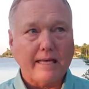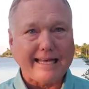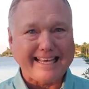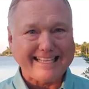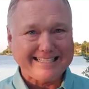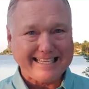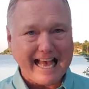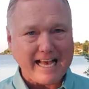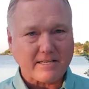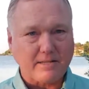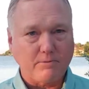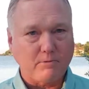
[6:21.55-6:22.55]

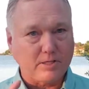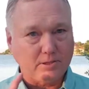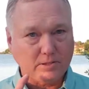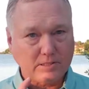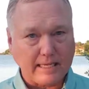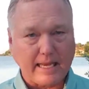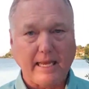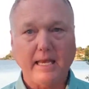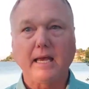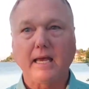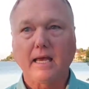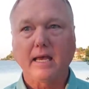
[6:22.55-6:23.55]
exactly what you
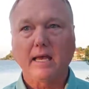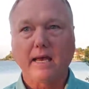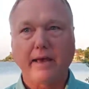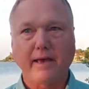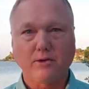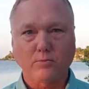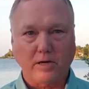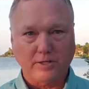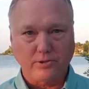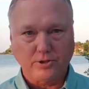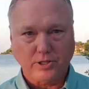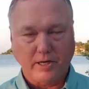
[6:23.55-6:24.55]
say and what
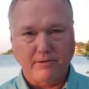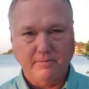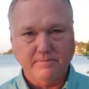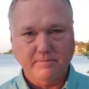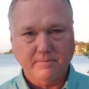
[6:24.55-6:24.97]
you show.